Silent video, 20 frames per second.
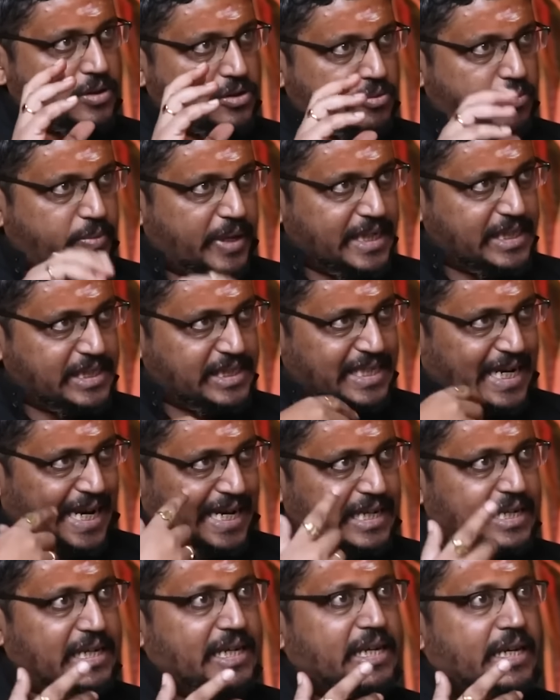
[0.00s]
So by
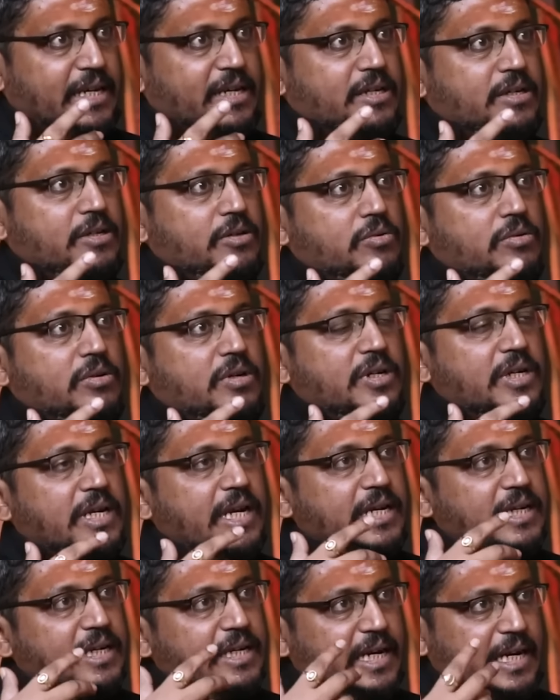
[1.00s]
chanting it, you
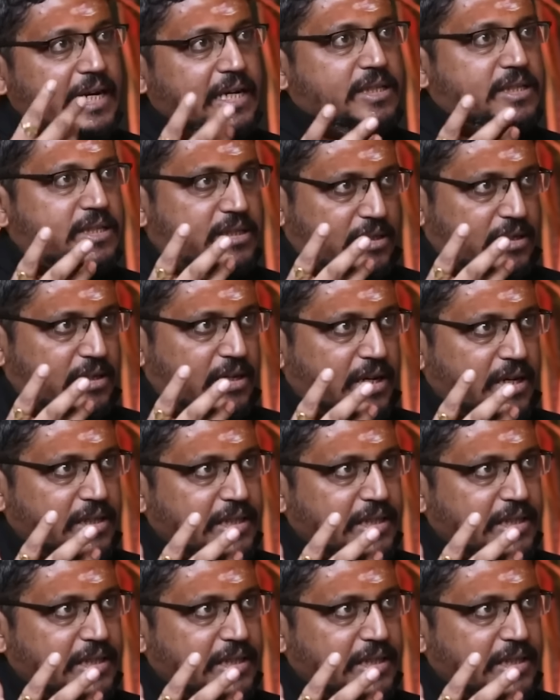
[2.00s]
create an energy.